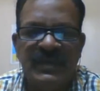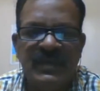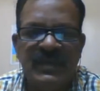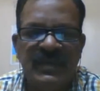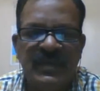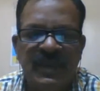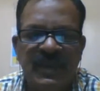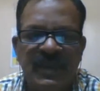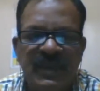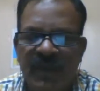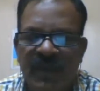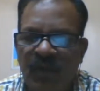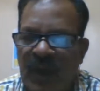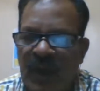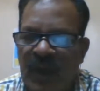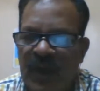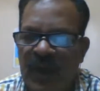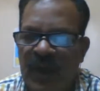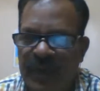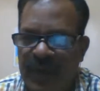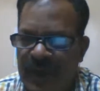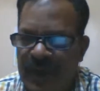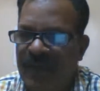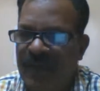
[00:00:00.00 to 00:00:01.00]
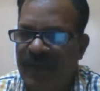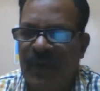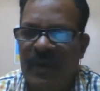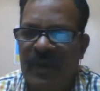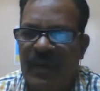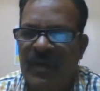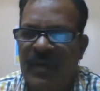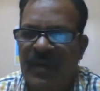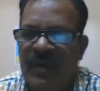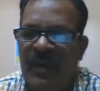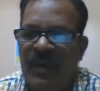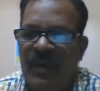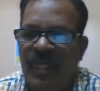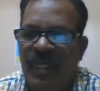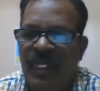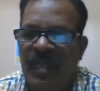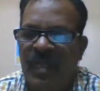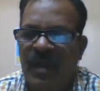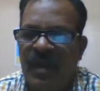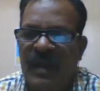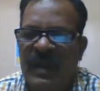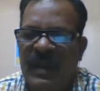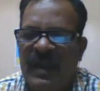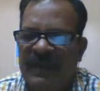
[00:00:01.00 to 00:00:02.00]
This is one very important
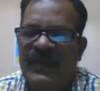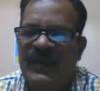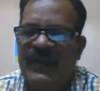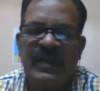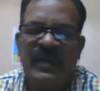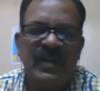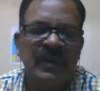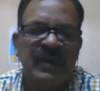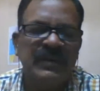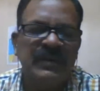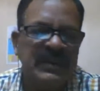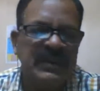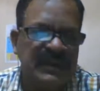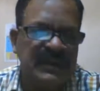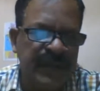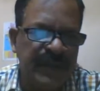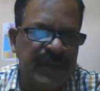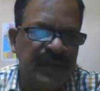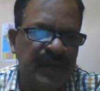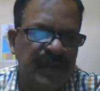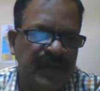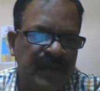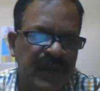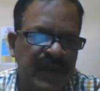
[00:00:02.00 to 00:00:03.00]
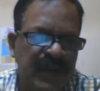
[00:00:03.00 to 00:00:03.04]
uh, defect of this measurement.